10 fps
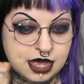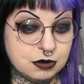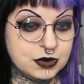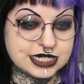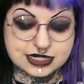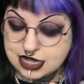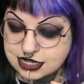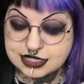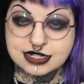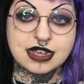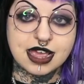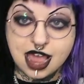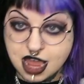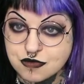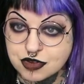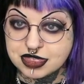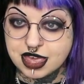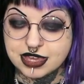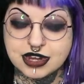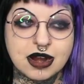we discussed
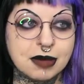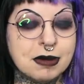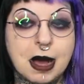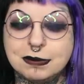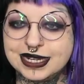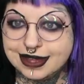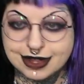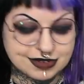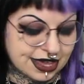everything, you know, like puppy love,